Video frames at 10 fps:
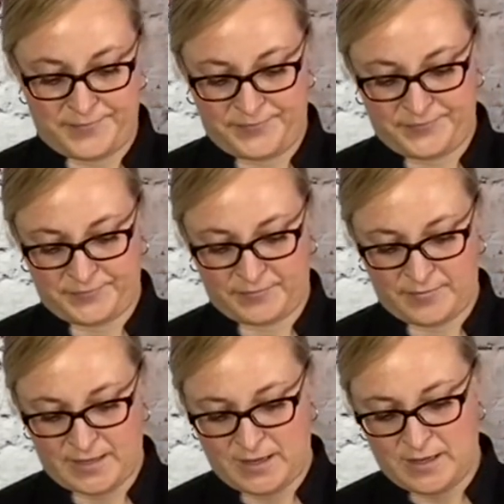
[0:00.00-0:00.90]

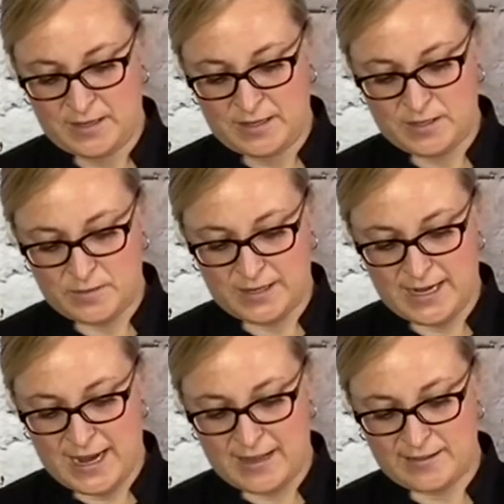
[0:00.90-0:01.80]
So we're
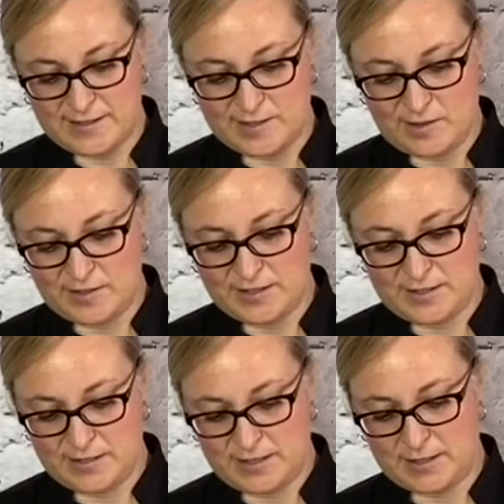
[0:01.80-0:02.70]
gonna add the
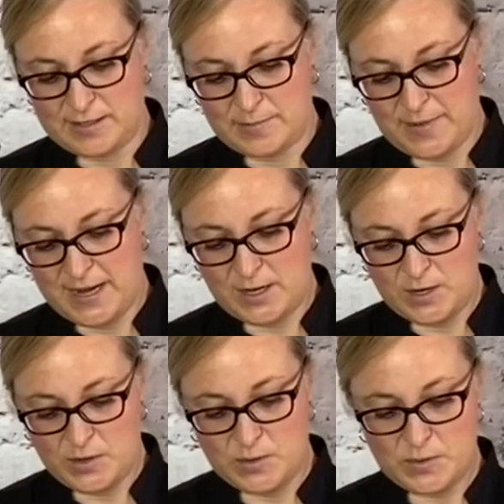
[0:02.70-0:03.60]

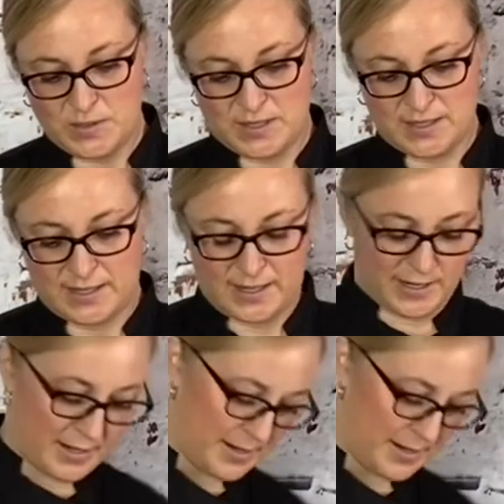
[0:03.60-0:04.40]
tomatoes here.